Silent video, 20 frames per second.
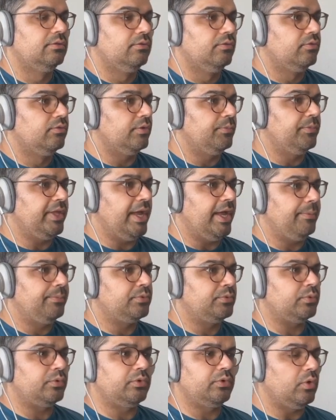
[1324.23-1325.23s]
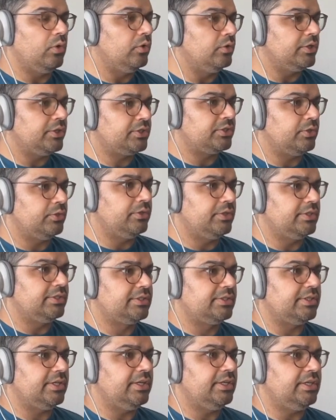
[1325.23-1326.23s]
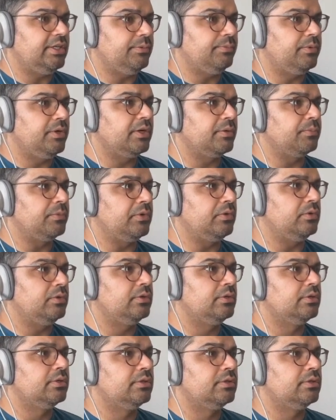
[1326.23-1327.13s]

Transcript: from the App Store and only show this in debug mode.